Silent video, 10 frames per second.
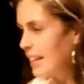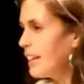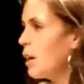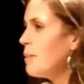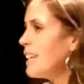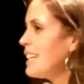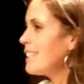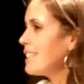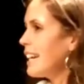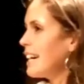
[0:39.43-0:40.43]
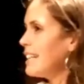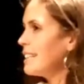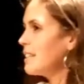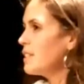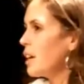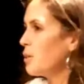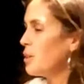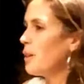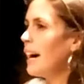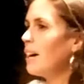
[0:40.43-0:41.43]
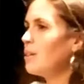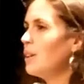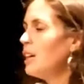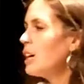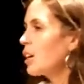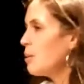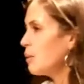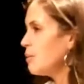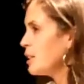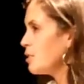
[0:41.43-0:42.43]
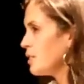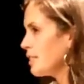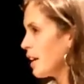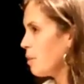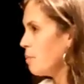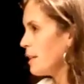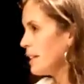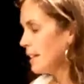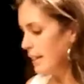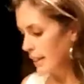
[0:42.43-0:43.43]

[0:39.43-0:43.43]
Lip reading: And I'm here today to tell you how complementary therapy